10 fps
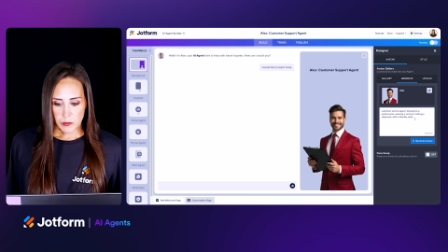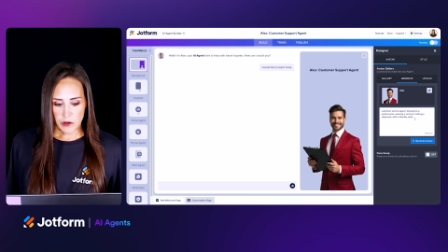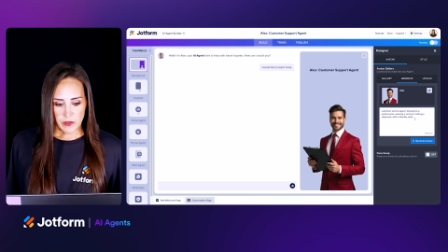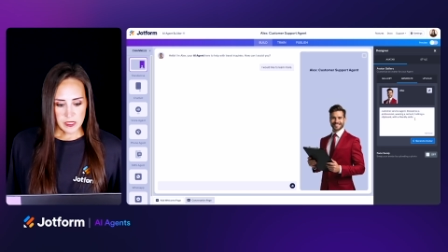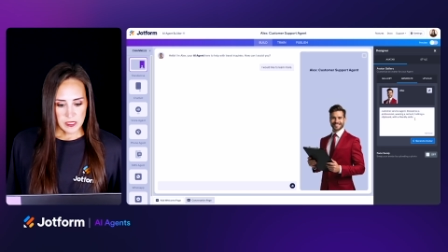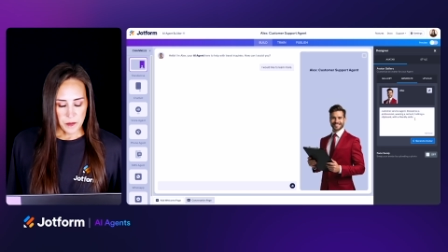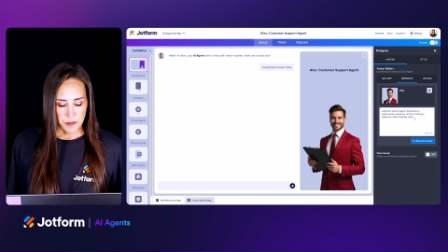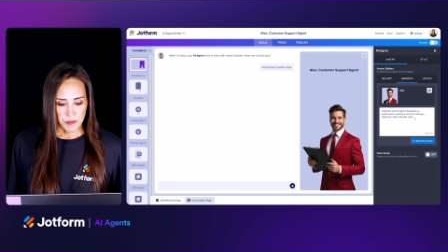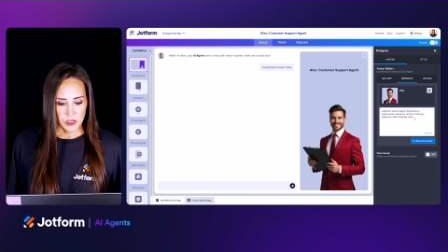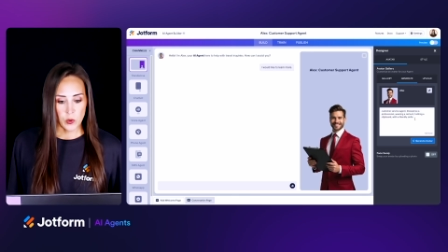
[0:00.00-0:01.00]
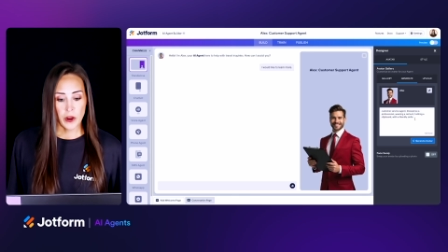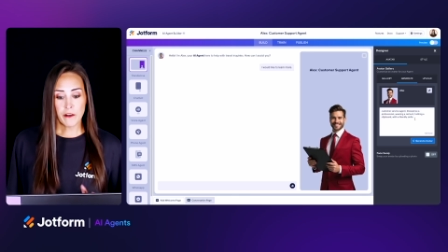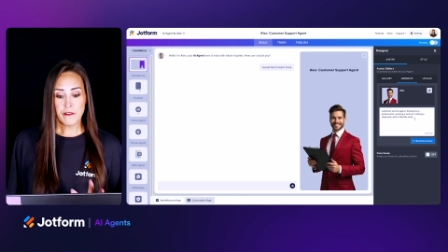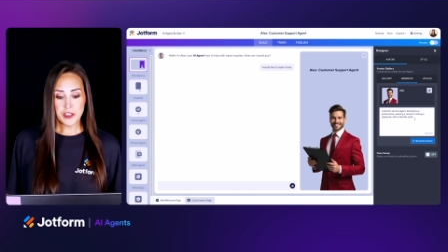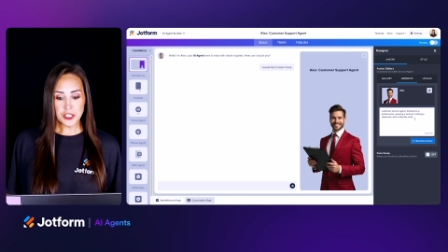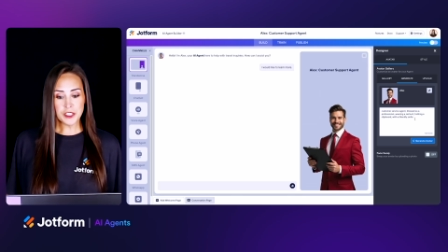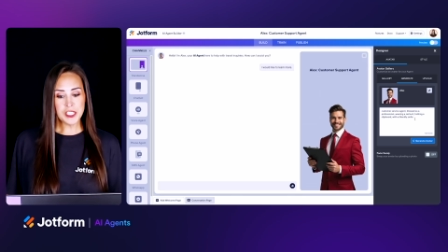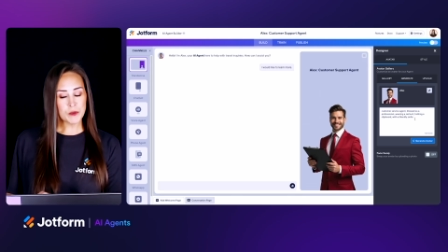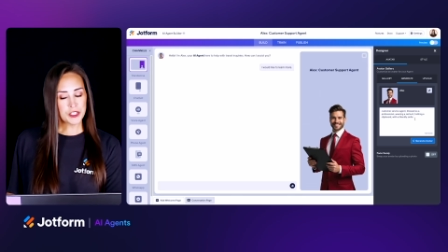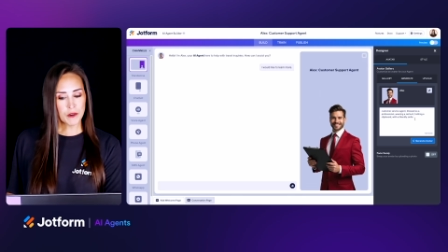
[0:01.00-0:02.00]
Perfect. So we are
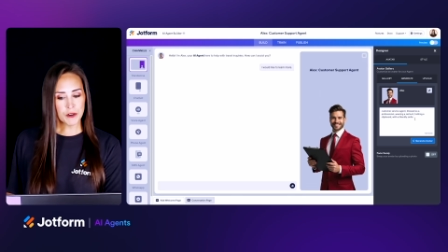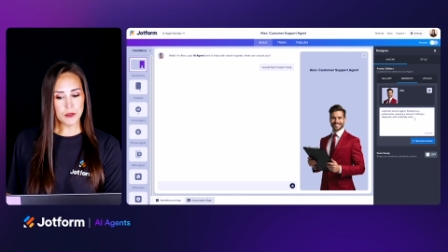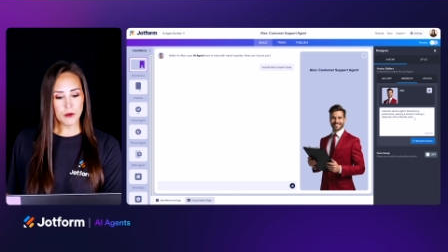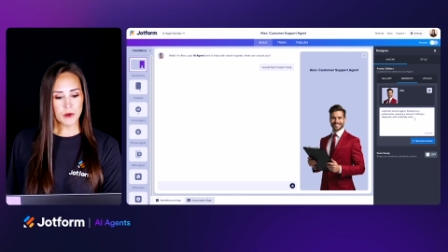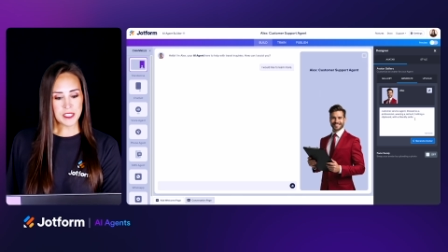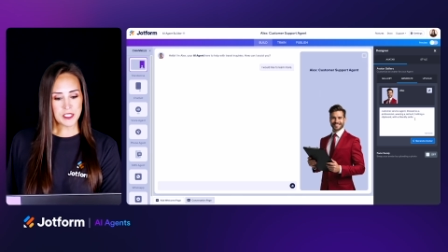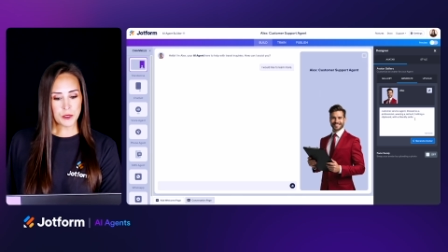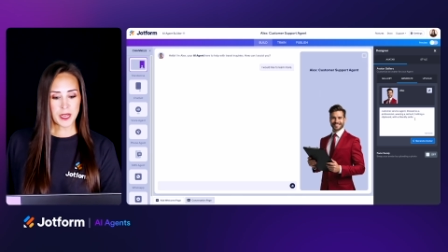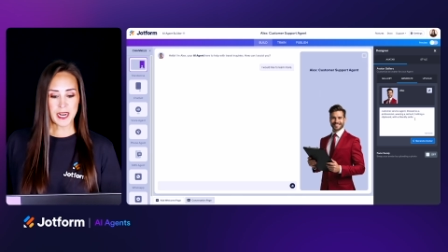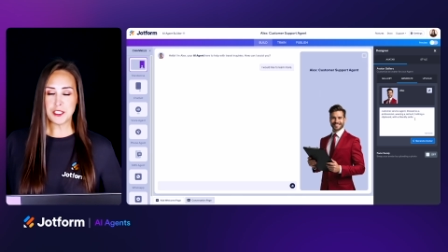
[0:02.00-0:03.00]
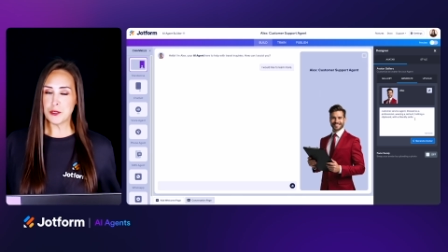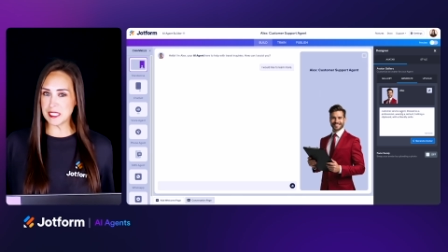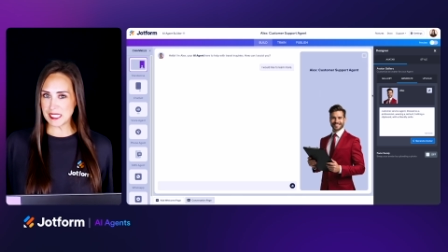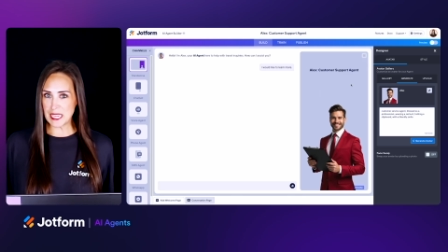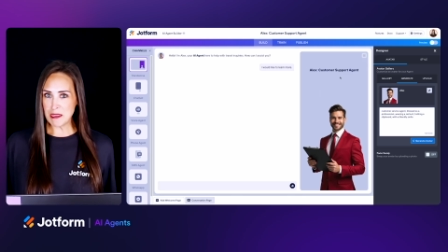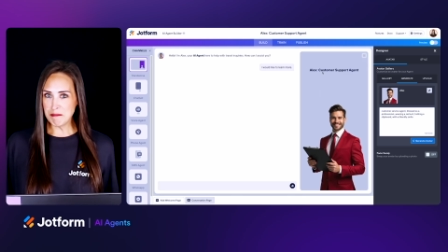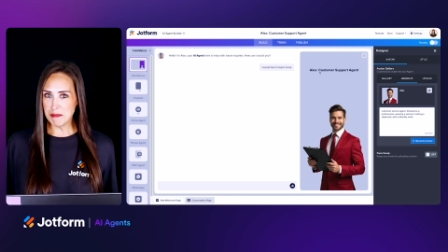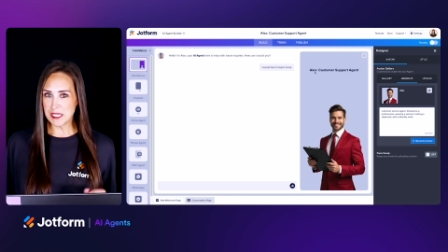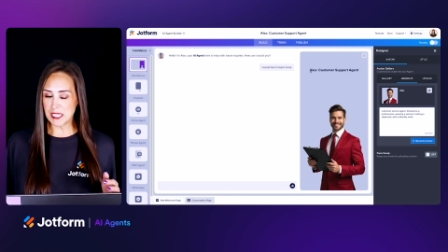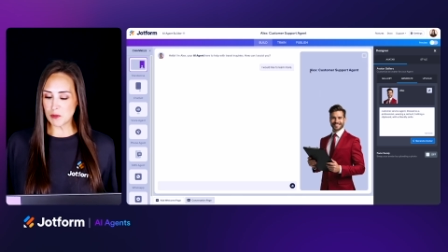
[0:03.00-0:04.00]
officially switched over to a red suit. And as you can see,
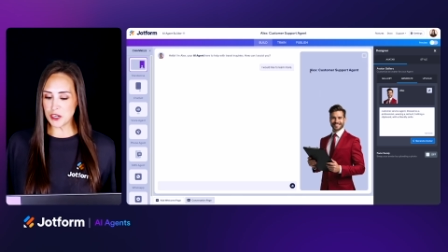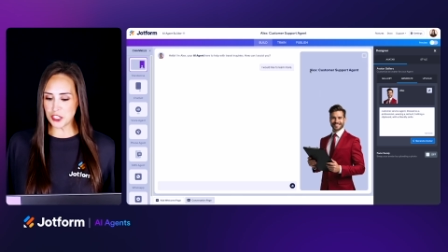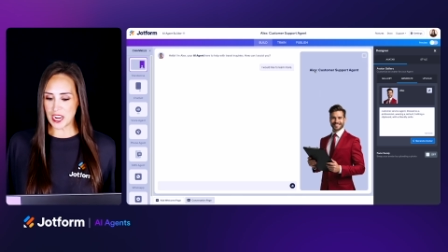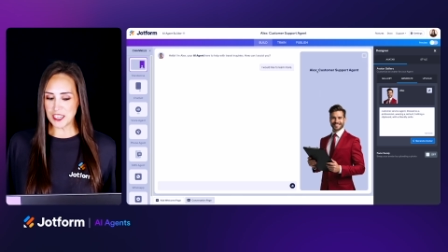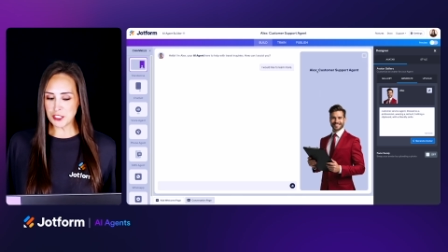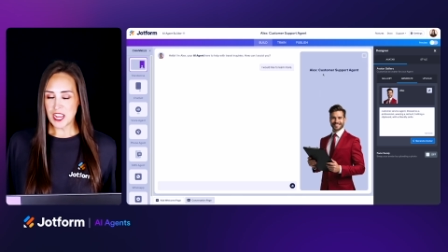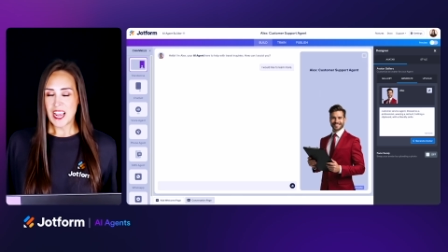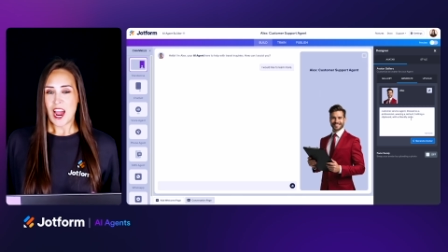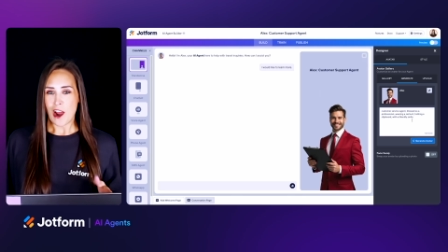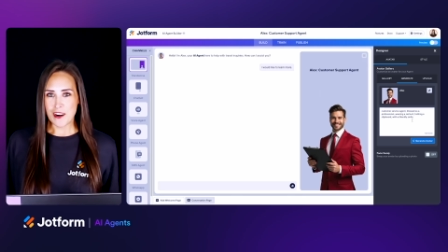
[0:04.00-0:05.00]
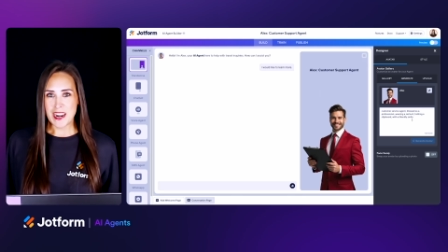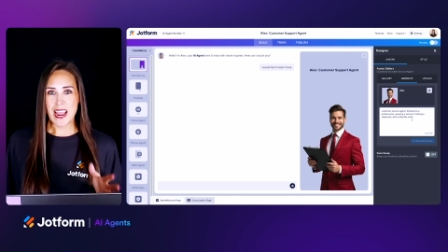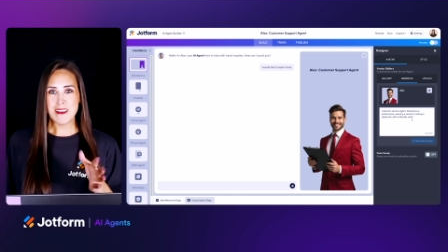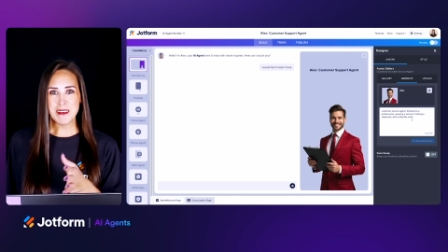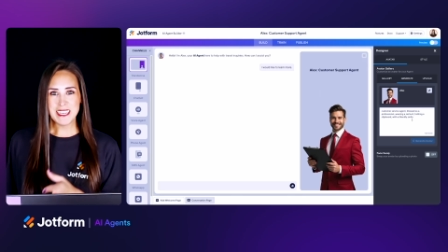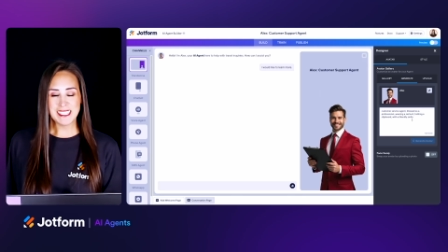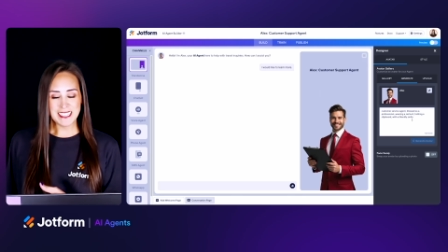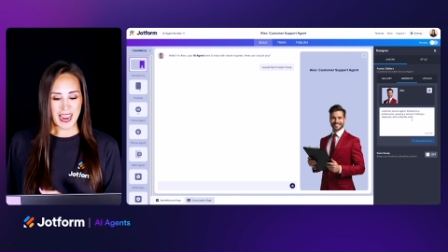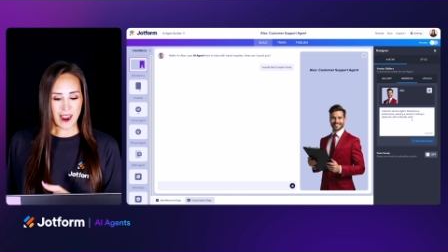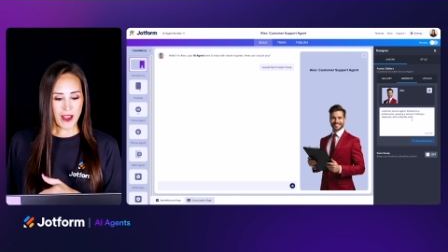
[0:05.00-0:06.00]
since we changed, our name is
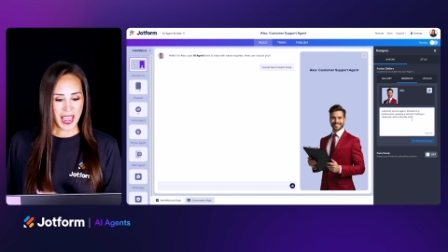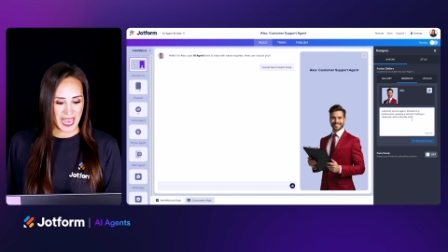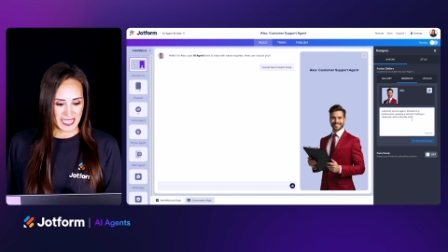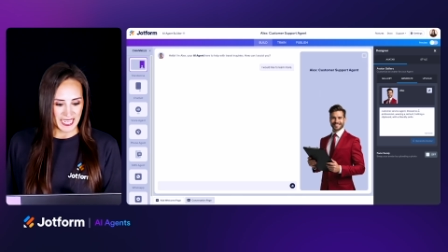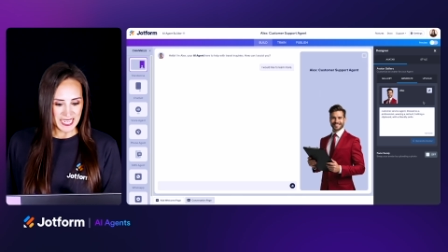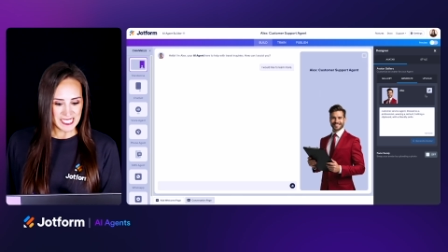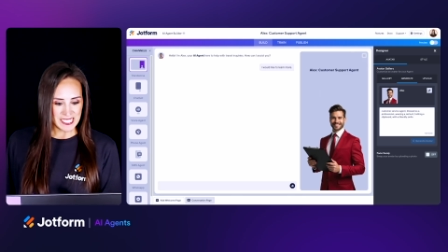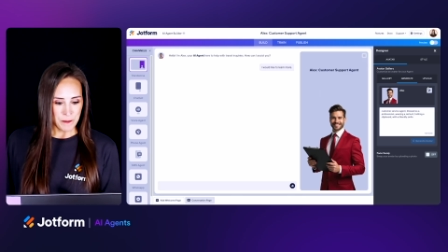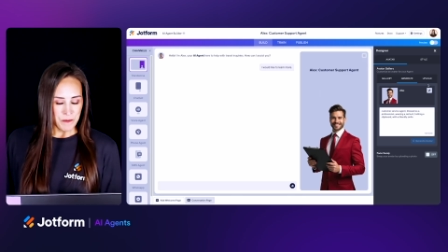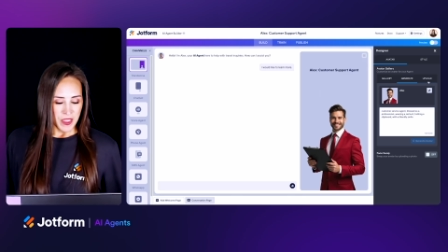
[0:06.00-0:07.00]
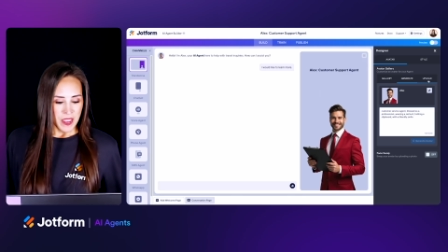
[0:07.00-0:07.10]
now Alex.